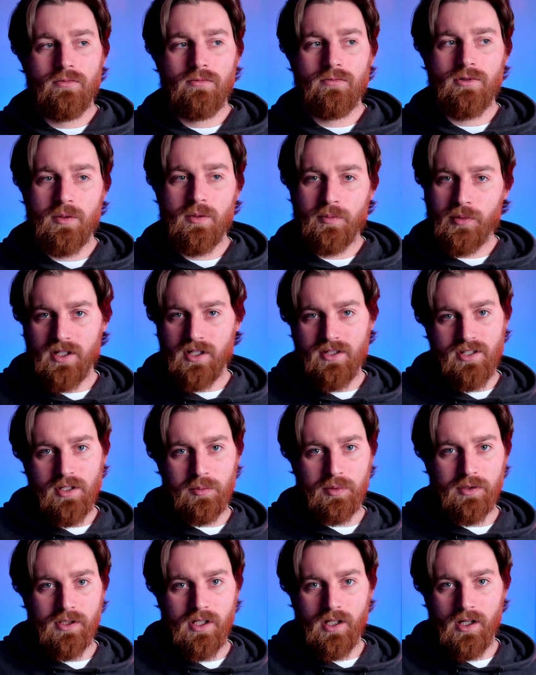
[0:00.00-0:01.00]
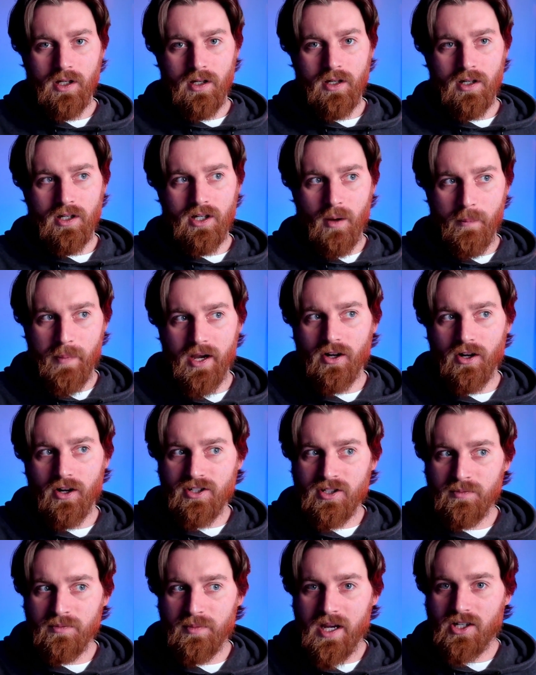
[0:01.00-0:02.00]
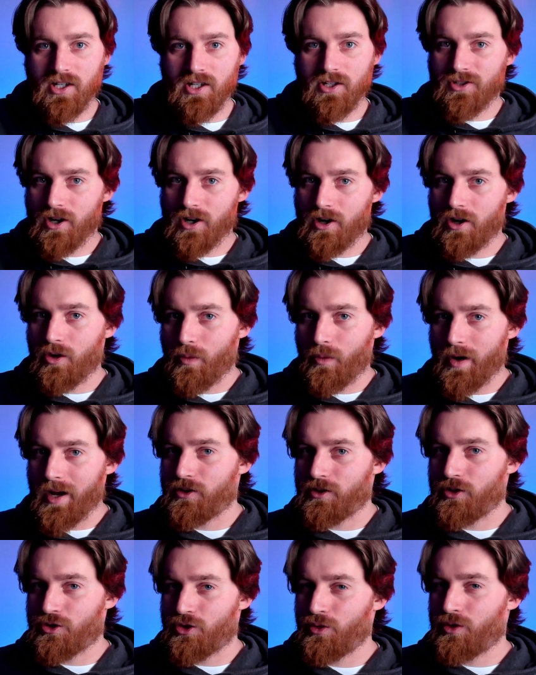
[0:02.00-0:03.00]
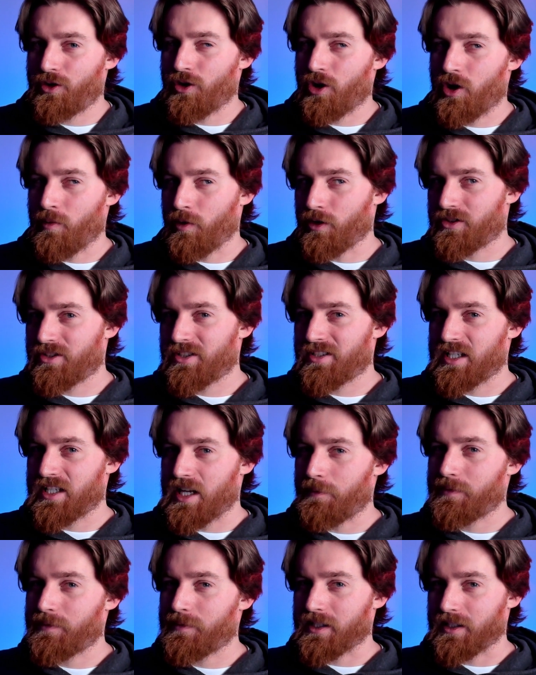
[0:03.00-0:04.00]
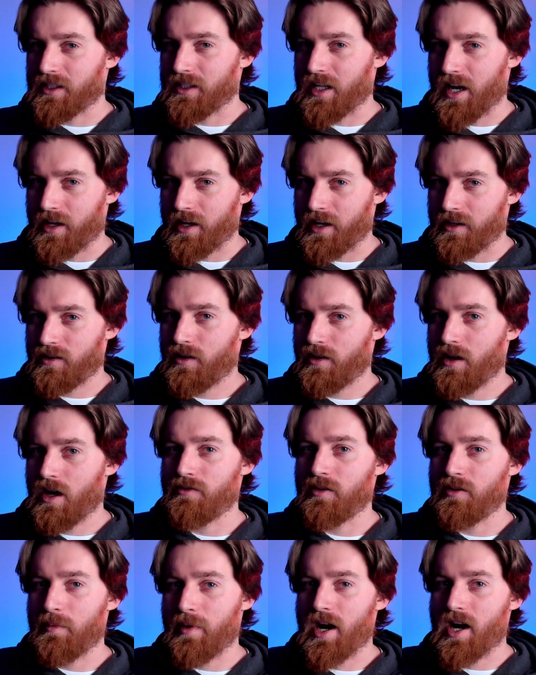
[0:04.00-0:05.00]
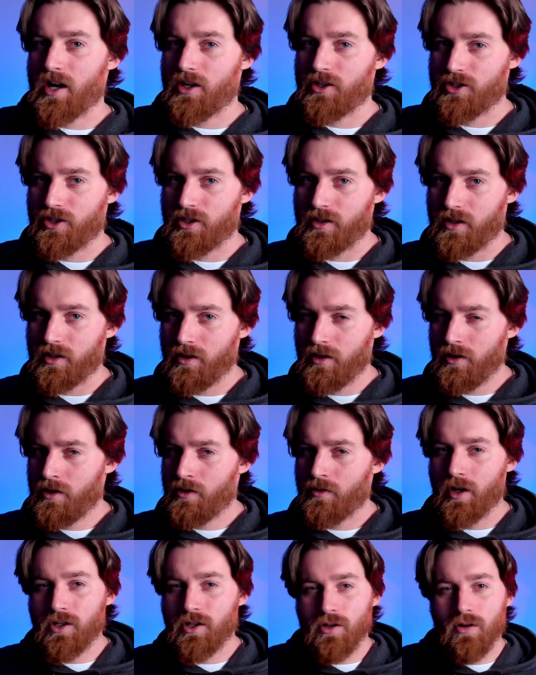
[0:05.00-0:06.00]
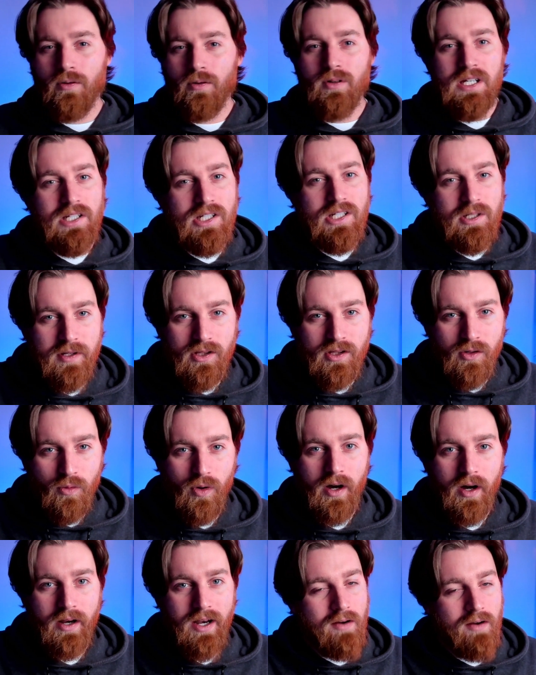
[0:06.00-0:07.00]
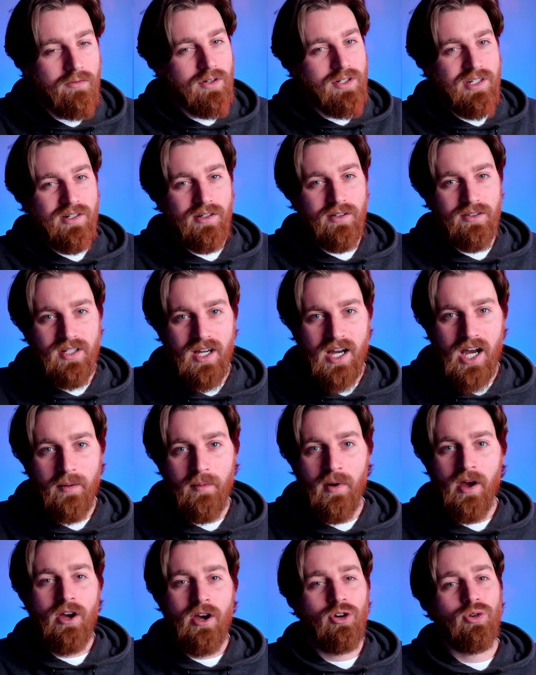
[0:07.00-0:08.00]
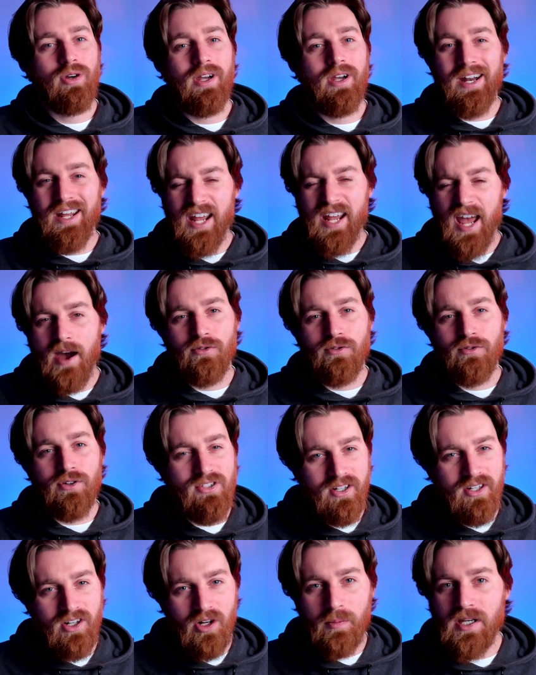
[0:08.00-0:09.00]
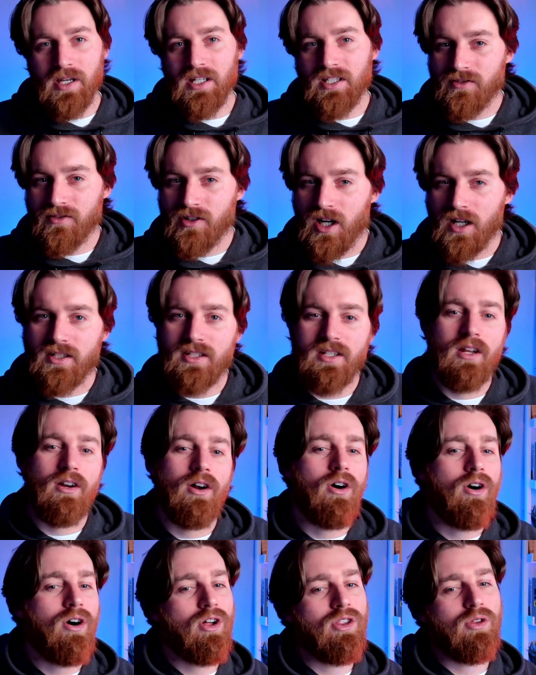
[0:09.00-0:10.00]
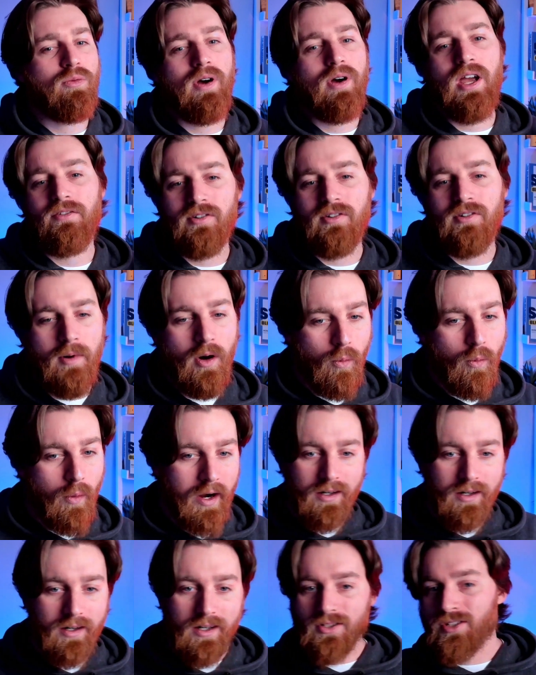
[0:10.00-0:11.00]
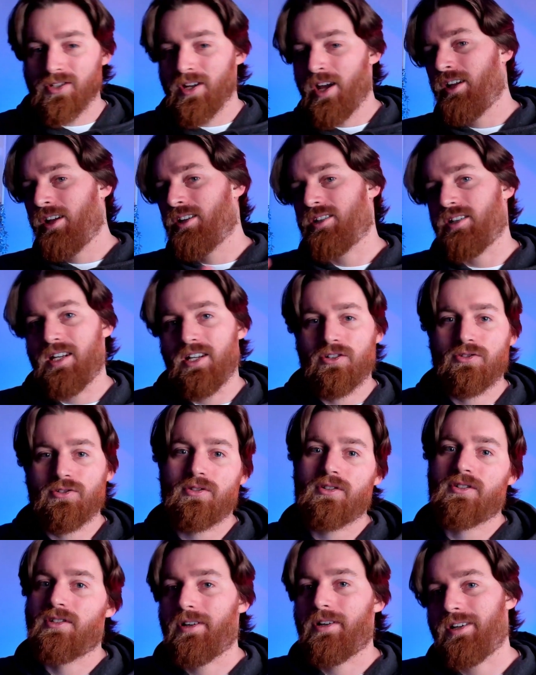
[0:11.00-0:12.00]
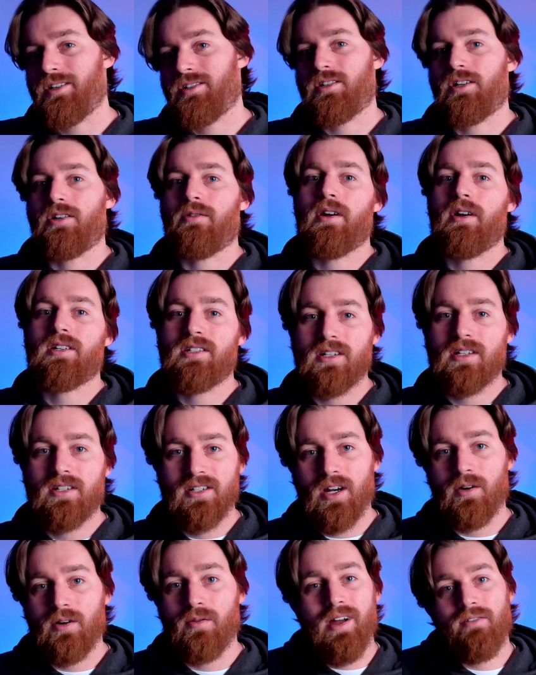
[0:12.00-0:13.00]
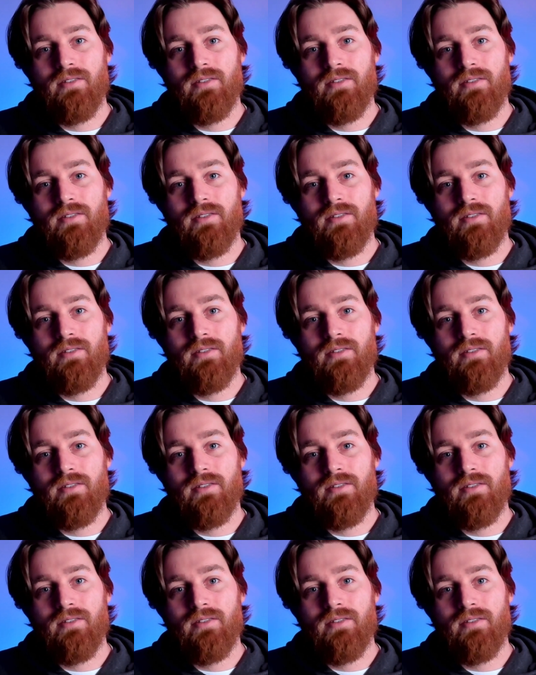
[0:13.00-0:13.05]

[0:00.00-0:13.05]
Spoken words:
To put it simply, comparison pages are a way that you can almost skip the line of the buyer journey, right? You don't need to be the one every single time creating every single piece of content all the way from awareness to interest to consideration, etc.